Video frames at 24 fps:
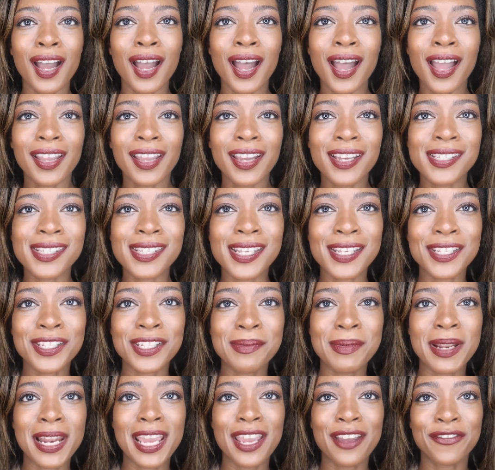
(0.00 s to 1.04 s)
Hi guys, it's
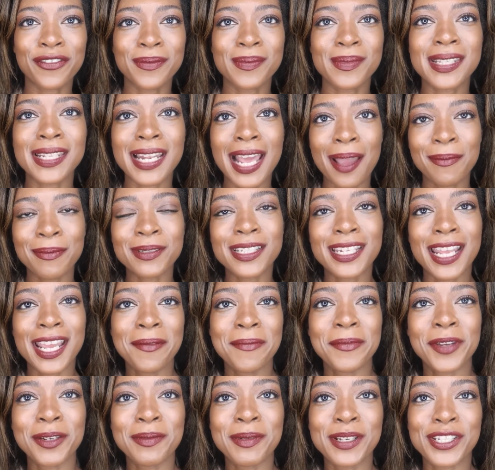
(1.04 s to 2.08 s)
Jamina here from Slapp. Today
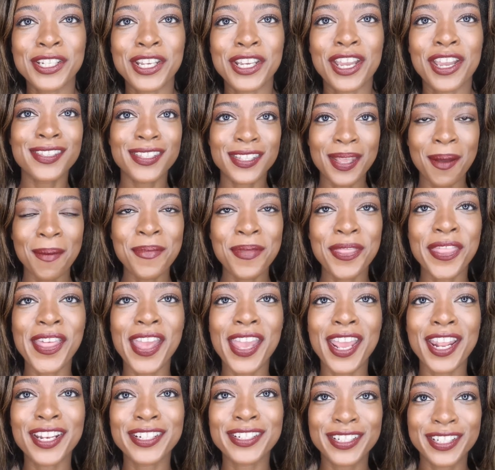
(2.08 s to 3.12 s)
I'm going to be doing
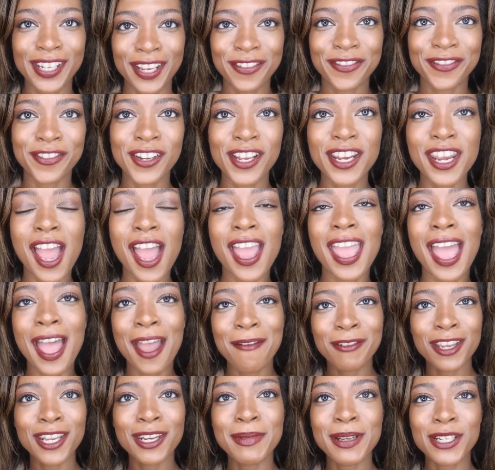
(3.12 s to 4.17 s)
something different. I
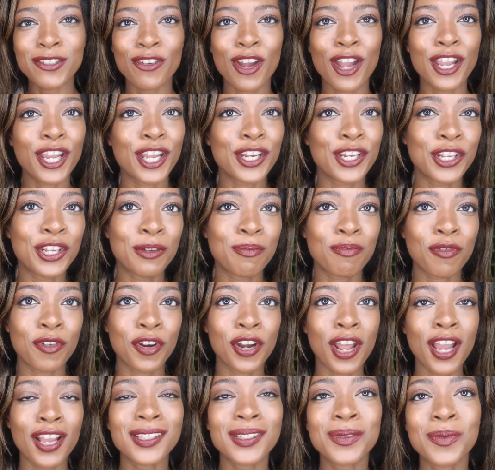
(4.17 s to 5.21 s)
am going to be trying a new
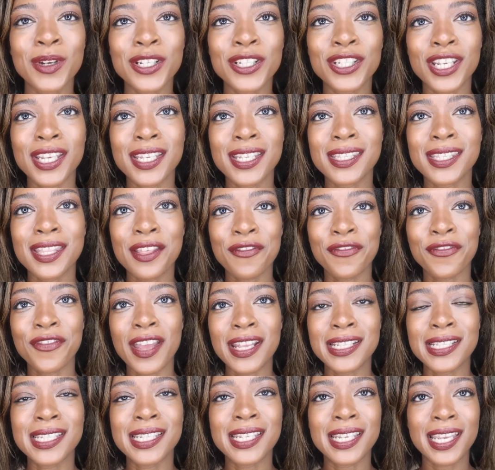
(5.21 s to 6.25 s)
product, which is the
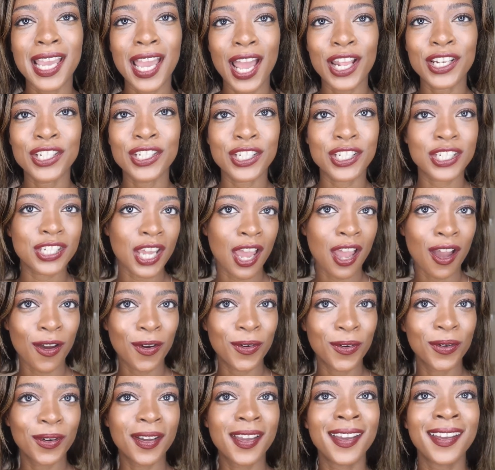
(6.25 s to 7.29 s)
Fenty
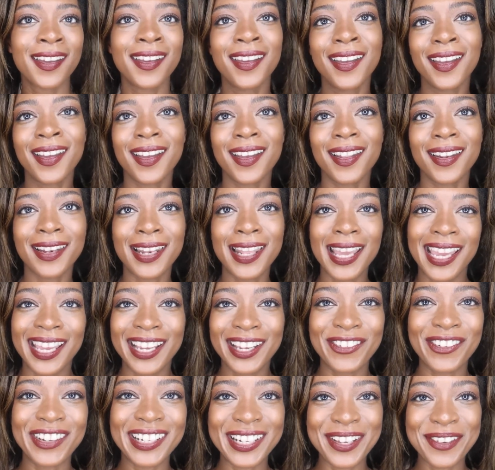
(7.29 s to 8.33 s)
Underdawg
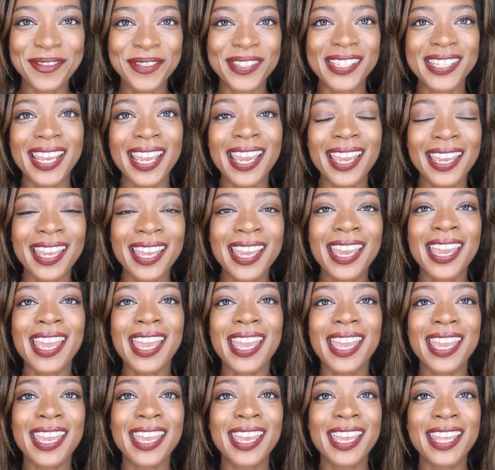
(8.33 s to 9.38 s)
liquid lipstick
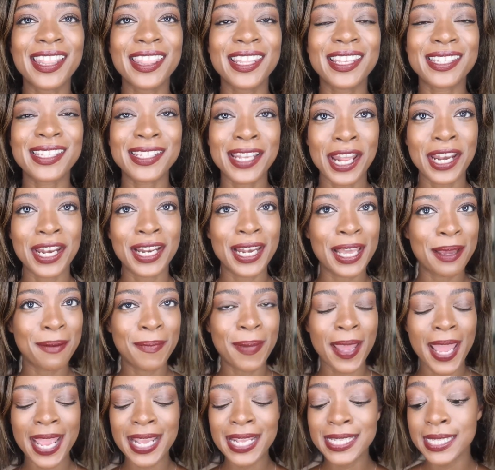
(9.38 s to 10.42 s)
in the Stunna Lip
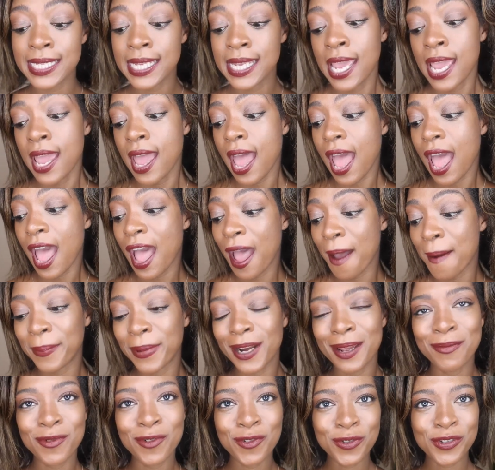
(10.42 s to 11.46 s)
Paint. But
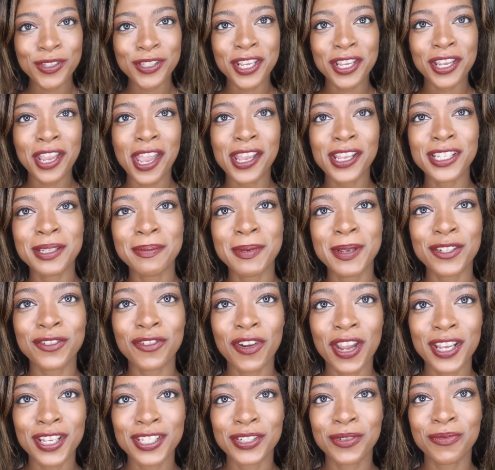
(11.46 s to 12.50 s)
I'm also going to be
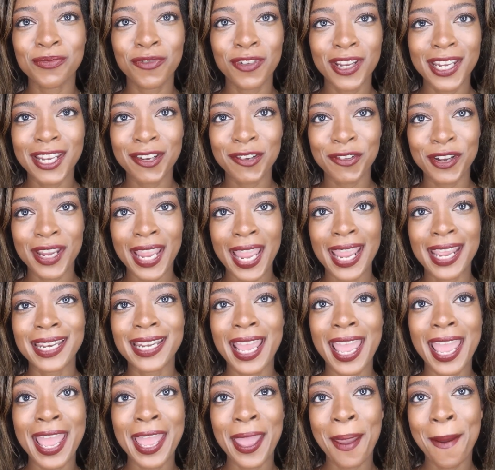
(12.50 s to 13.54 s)
trying to recreate
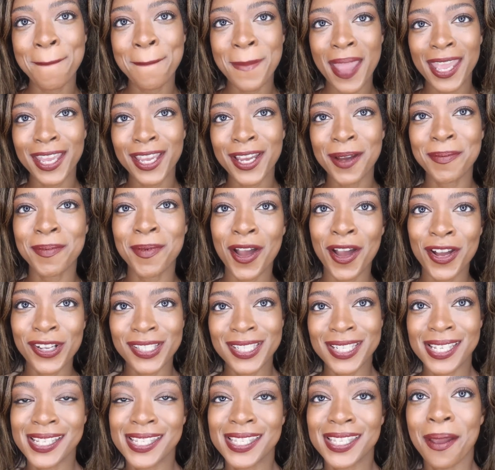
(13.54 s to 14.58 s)
a makeup
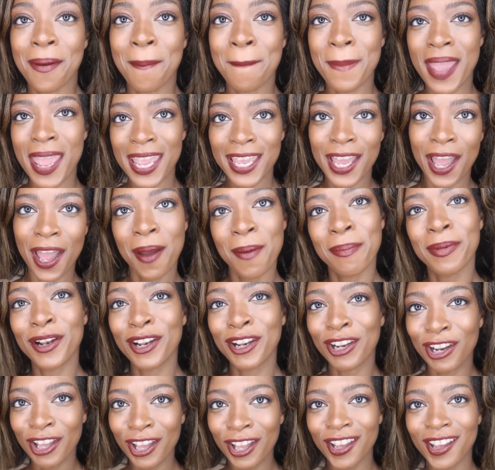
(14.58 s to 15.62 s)
artist's makeup
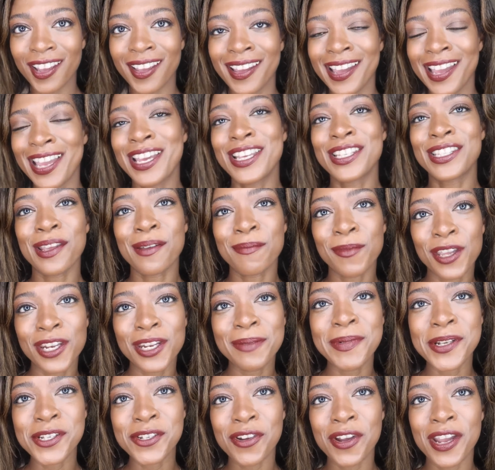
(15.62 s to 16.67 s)
look. So I'm going
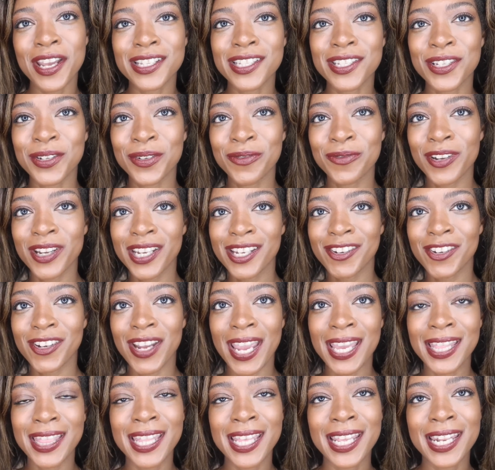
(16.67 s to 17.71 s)
to be trying to
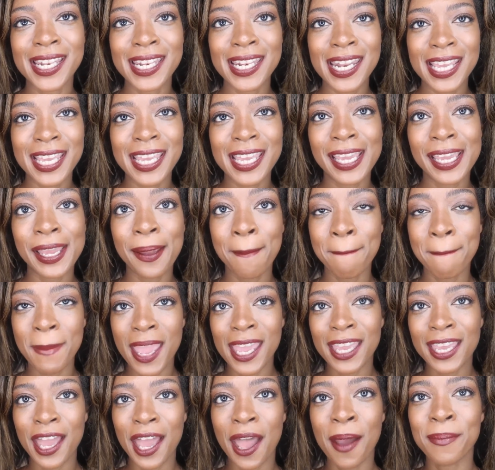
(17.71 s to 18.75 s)
recreate the Nikki
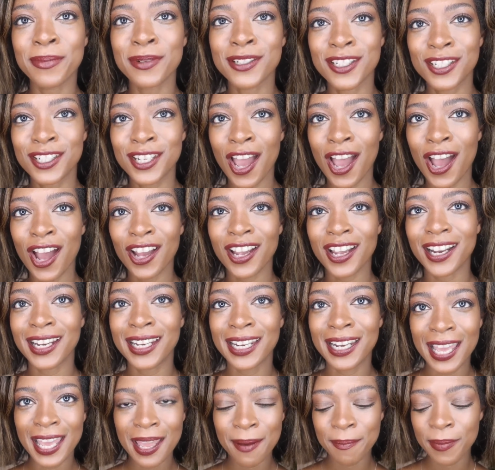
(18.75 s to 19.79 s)
Makeup Dark
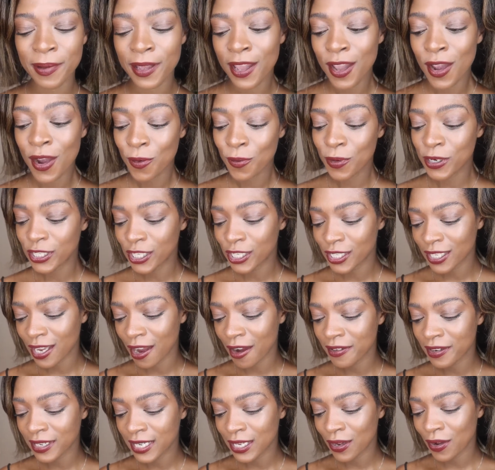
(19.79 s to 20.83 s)
Lip, which is
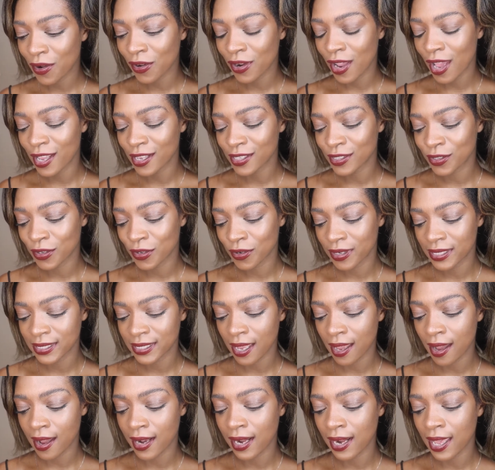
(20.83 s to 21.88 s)
currently on her story's
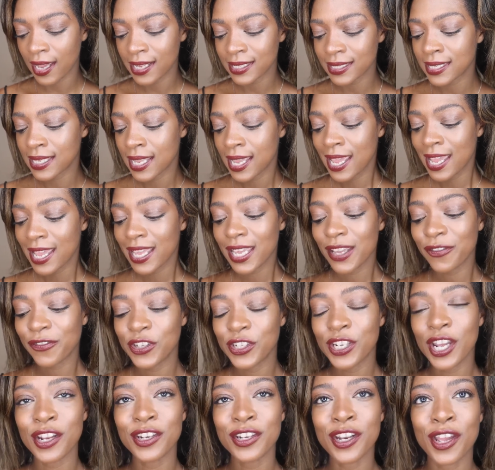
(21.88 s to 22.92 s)
highlights. If you
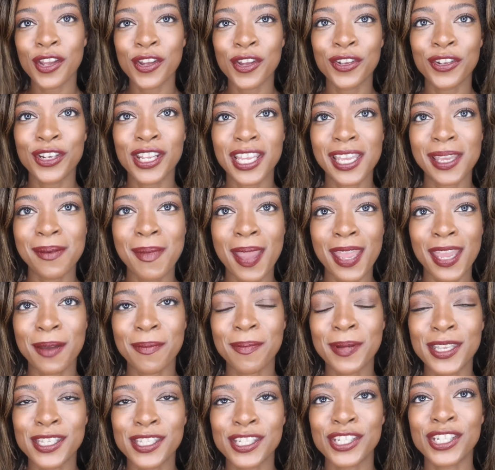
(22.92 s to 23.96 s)
don't know who Nikki
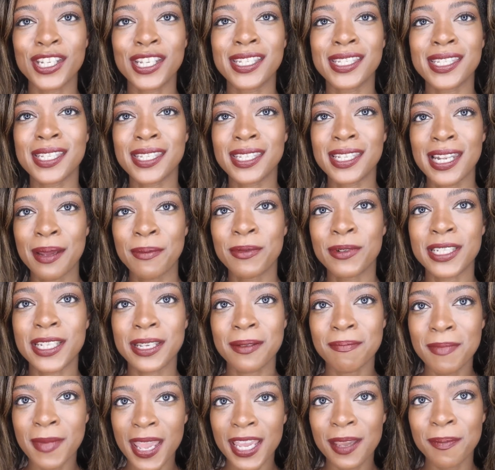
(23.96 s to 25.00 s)
Makeup is, she is a celebrity
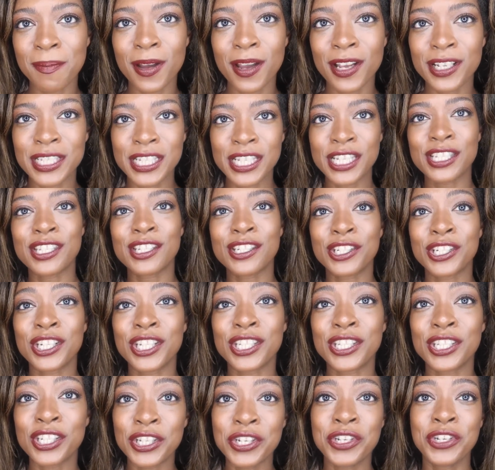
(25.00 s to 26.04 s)
makeup artist. She
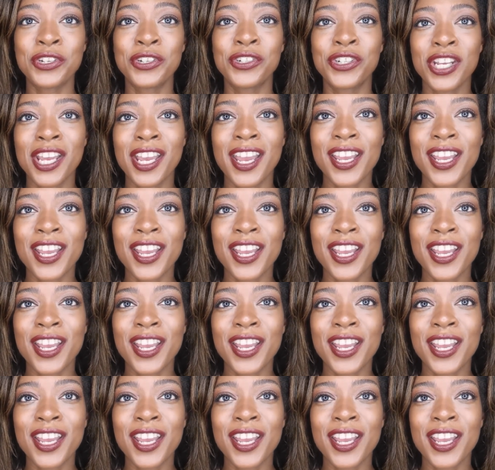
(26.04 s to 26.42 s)
is huge.